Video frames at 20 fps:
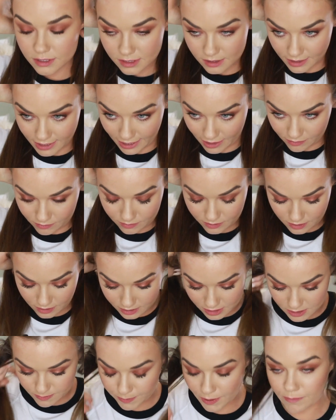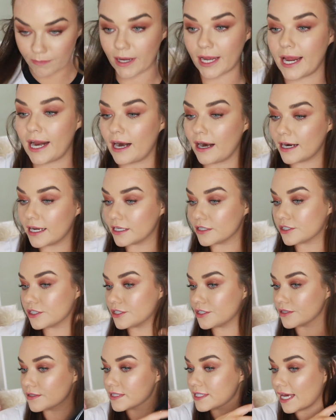So now, split my hair
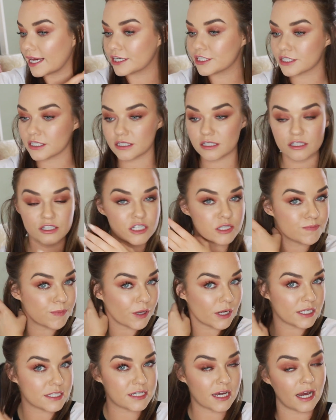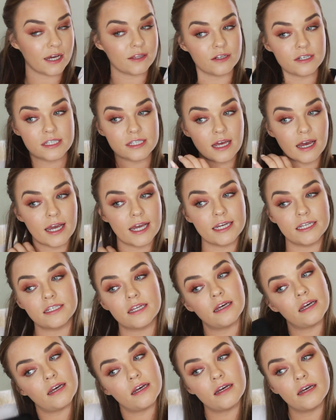into two sections and just pull it to either side.
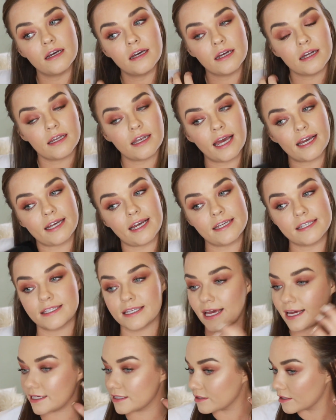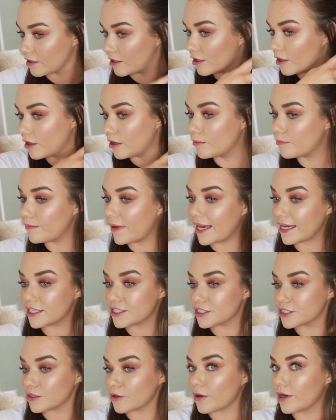Like I said, make
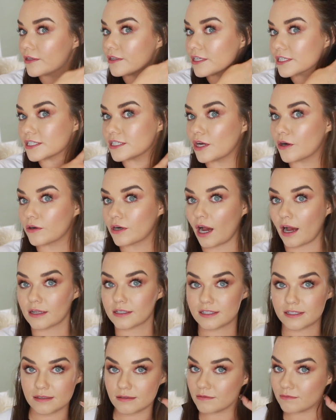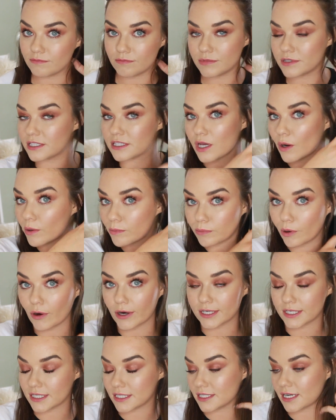sure there's no knots. So
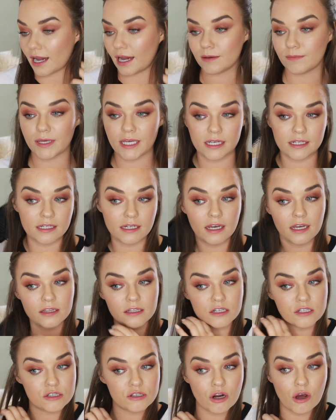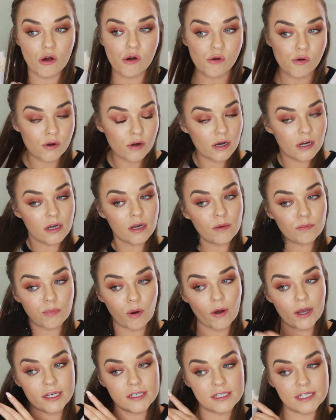important. I mean, there's no
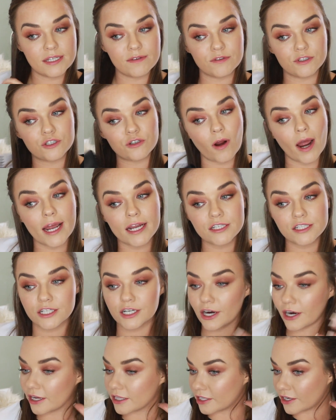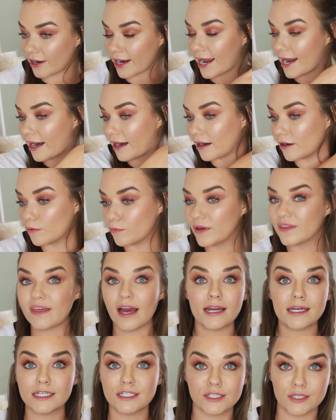point in even trying to curl your hair with
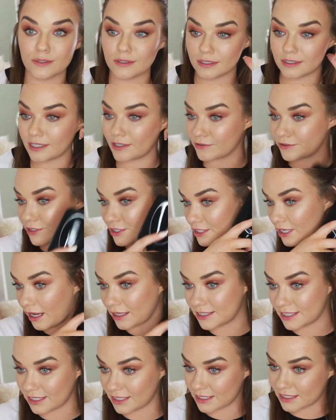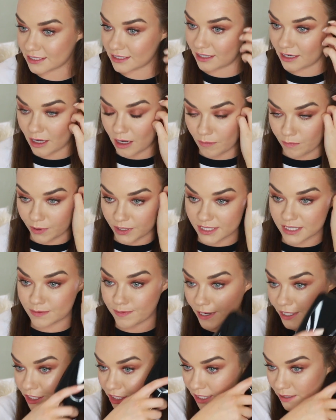any tool if there's knots in it, but
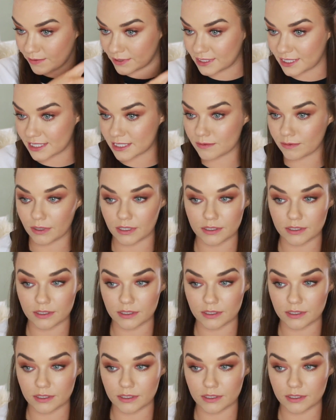especially with this